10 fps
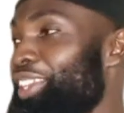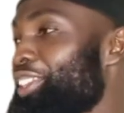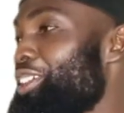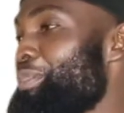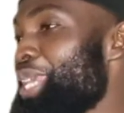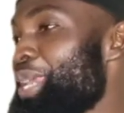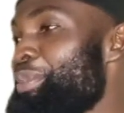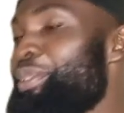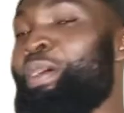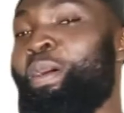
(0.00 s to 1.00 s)

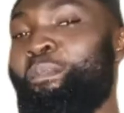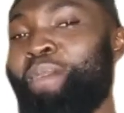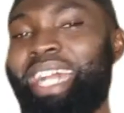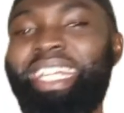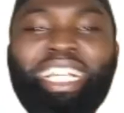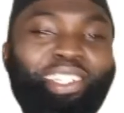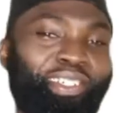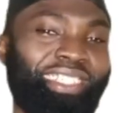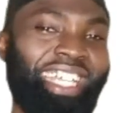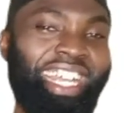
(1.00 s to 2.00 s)
at-tabibu
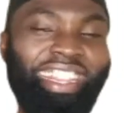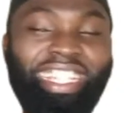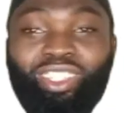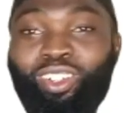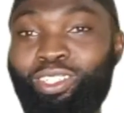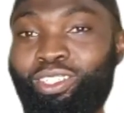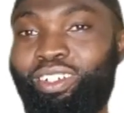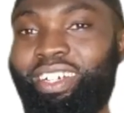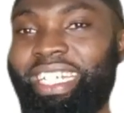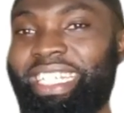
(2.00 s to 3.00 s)
maridun. The
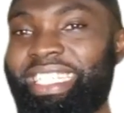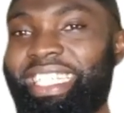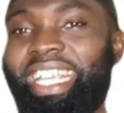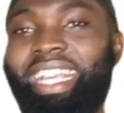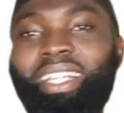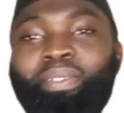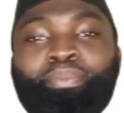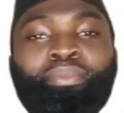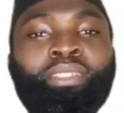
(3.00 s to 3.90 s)
doctor is sick.